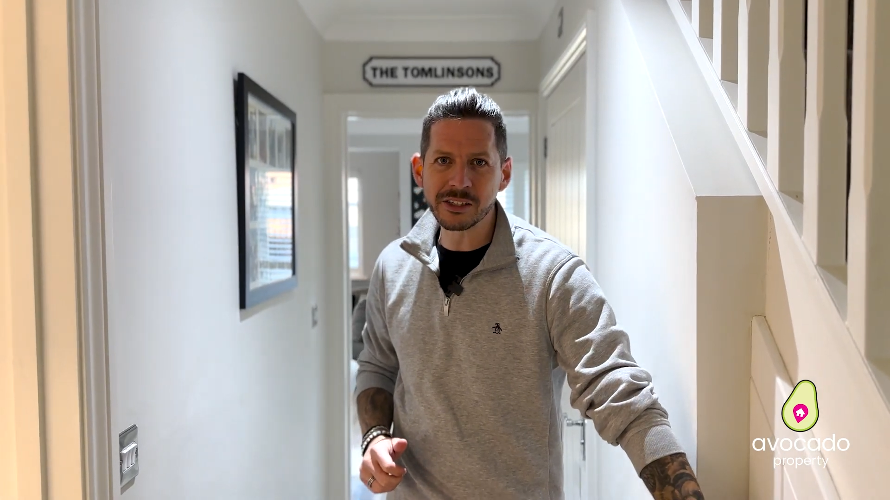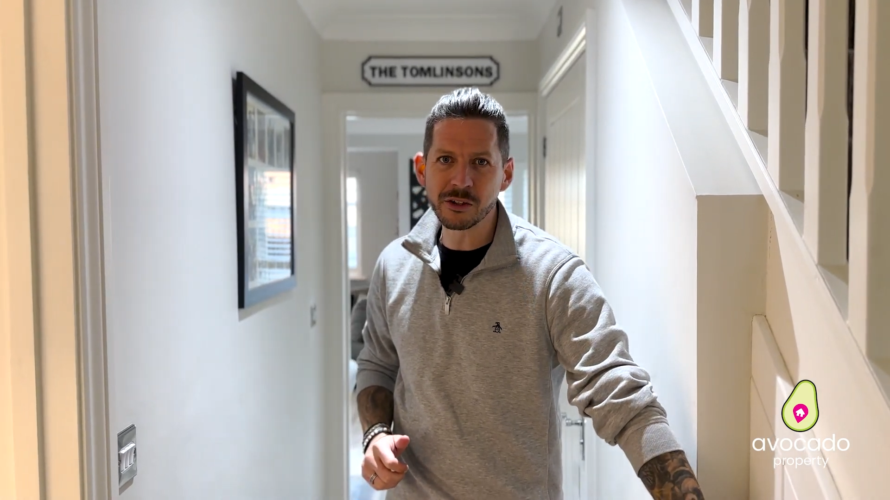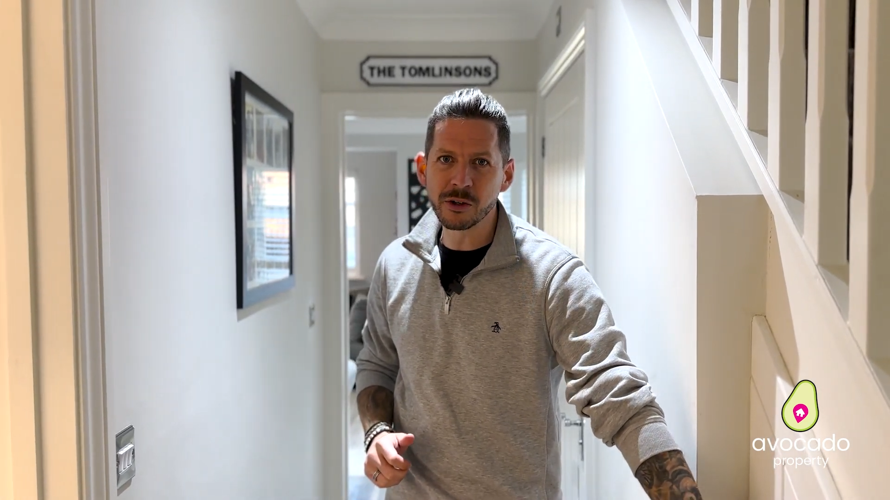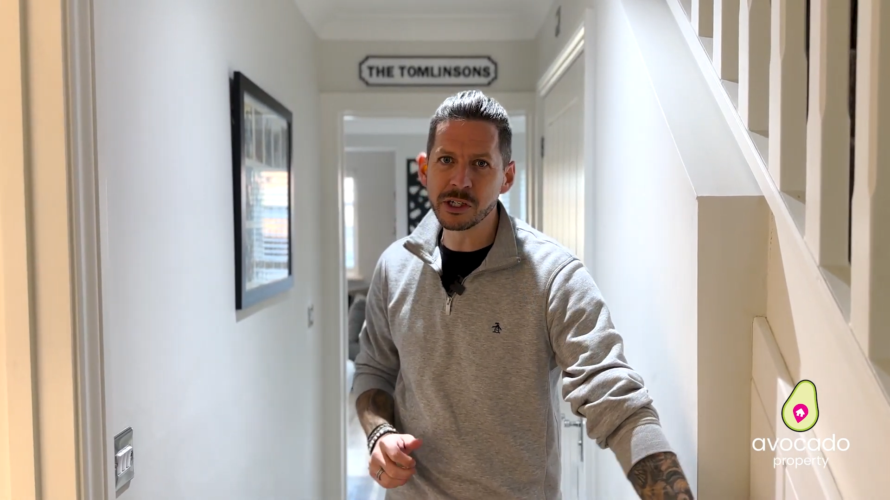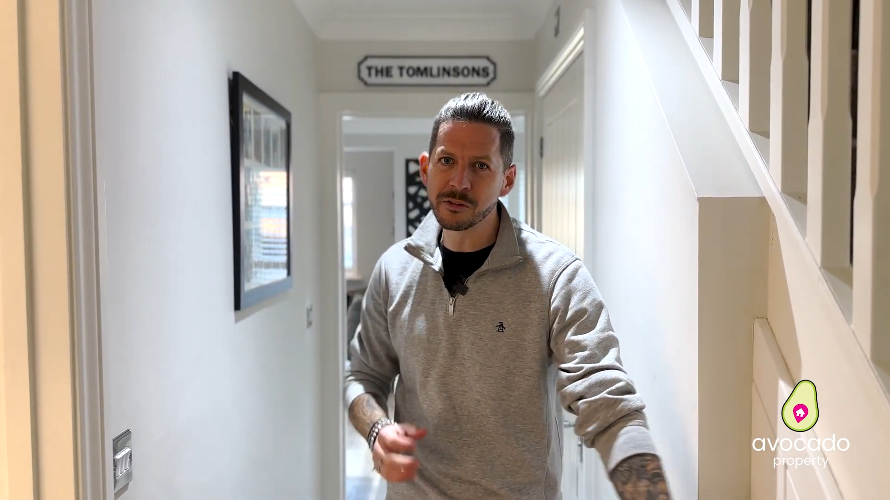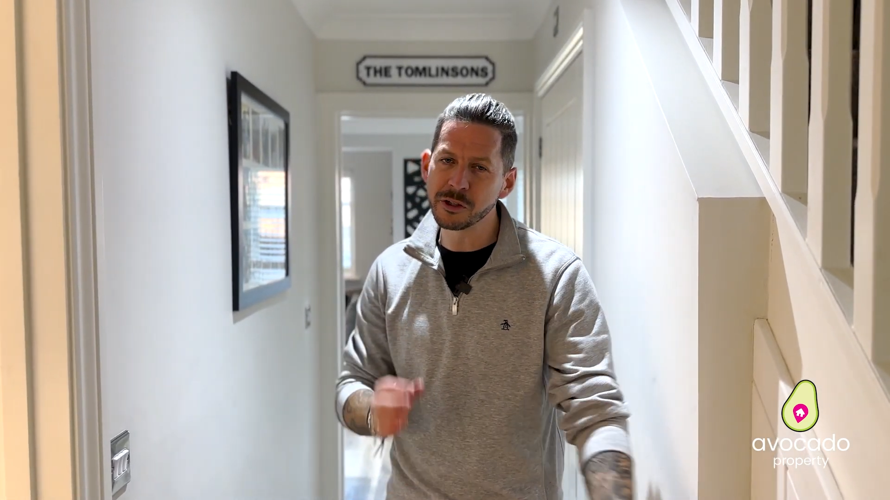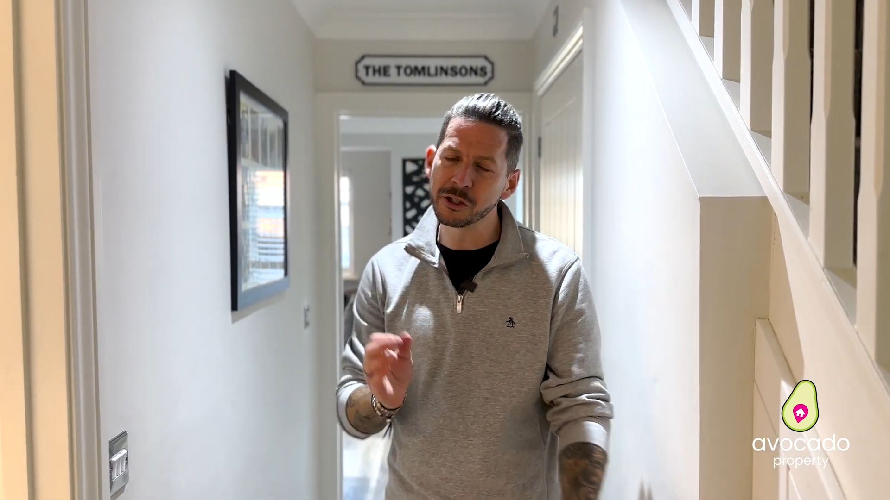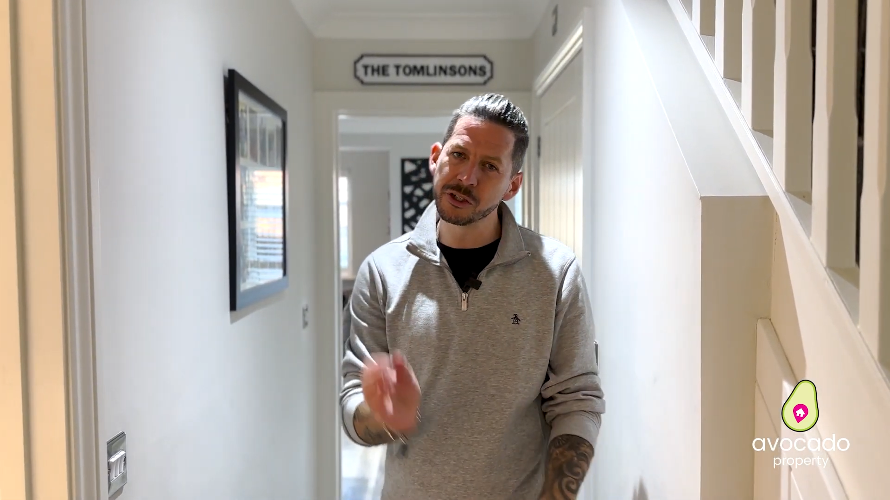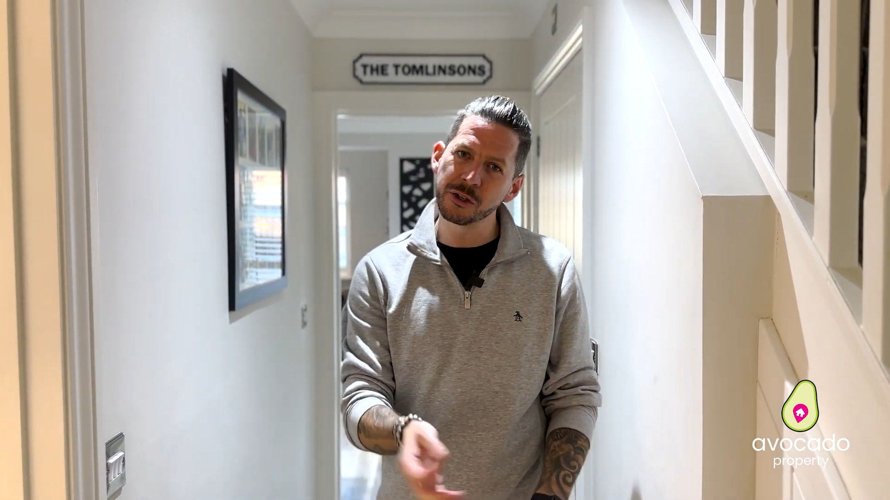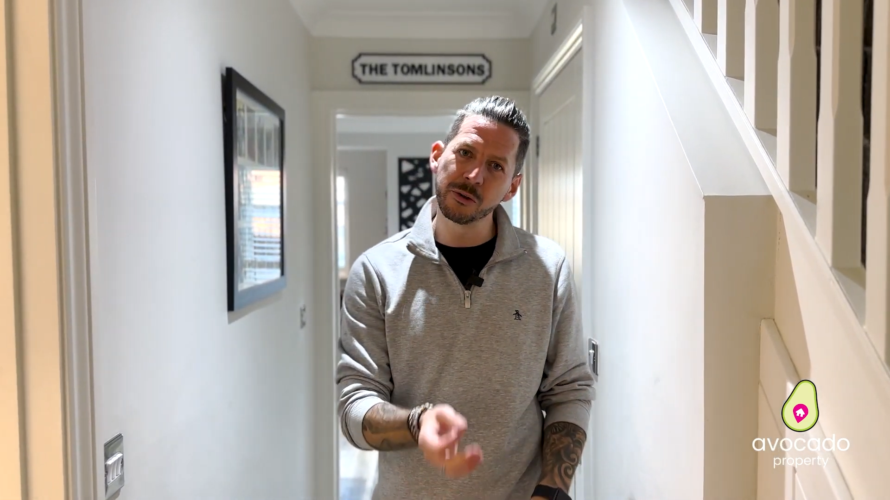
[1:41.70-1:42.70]
storage for
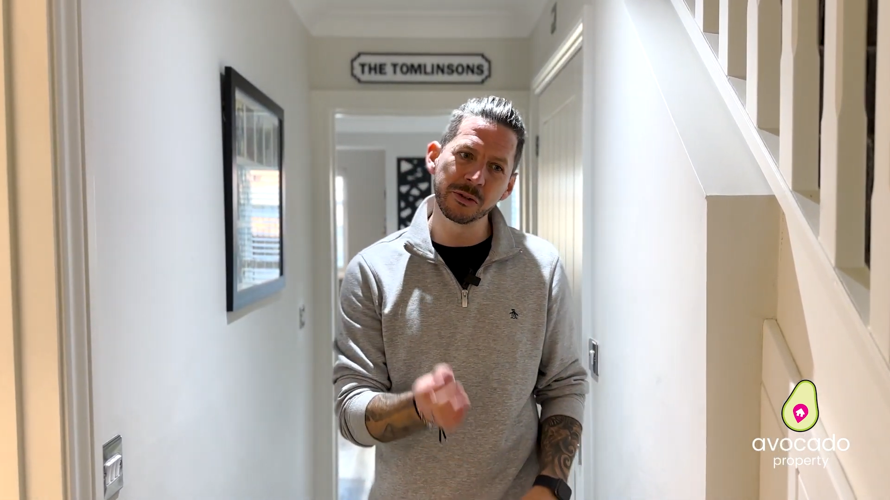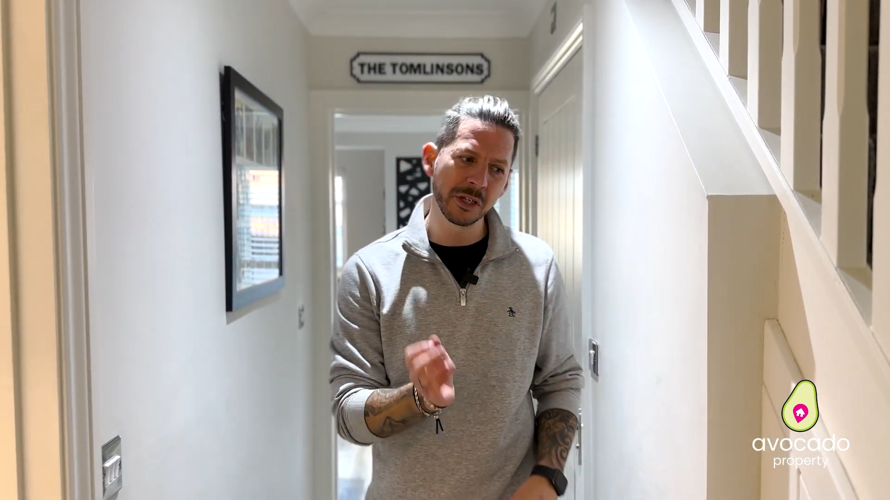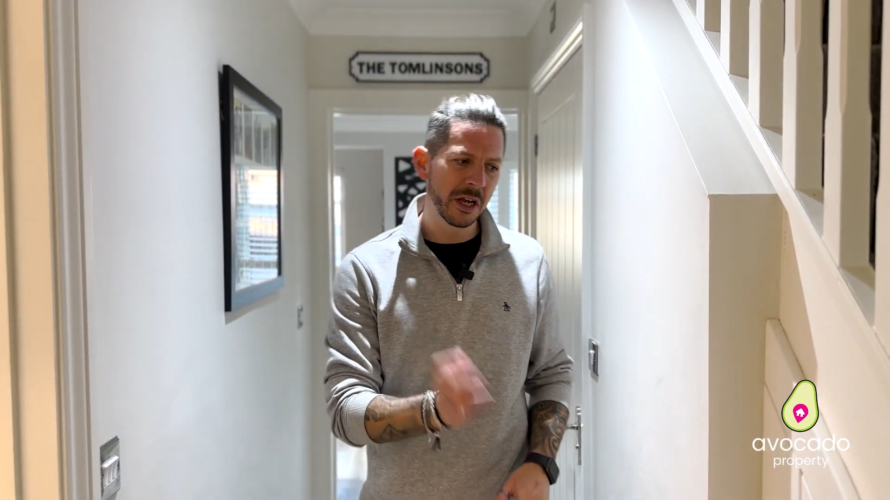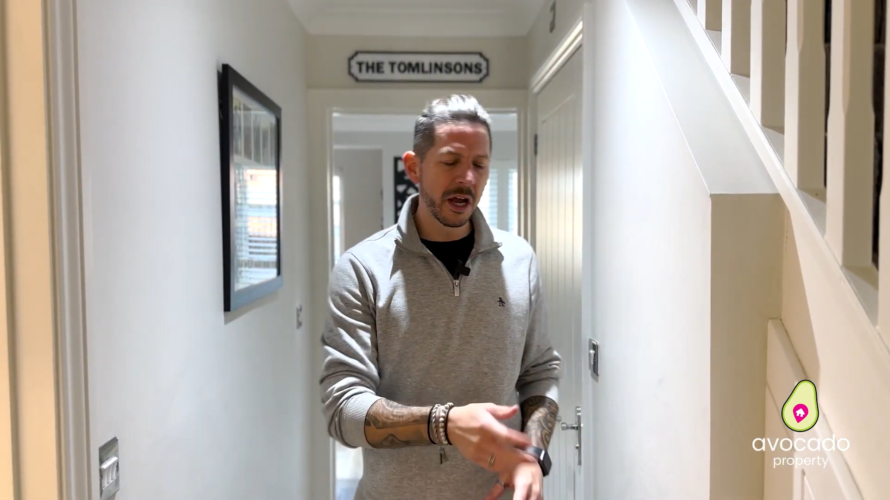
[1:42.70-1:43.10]
your shoes